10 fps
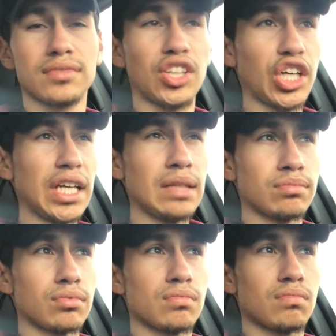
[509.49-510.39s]

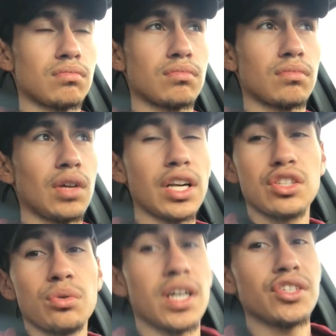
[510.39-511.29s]

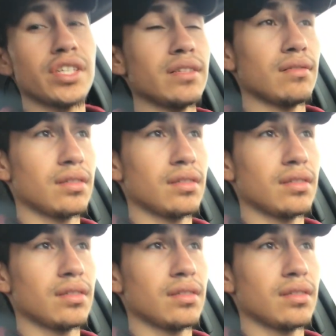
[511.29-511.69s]
3,200?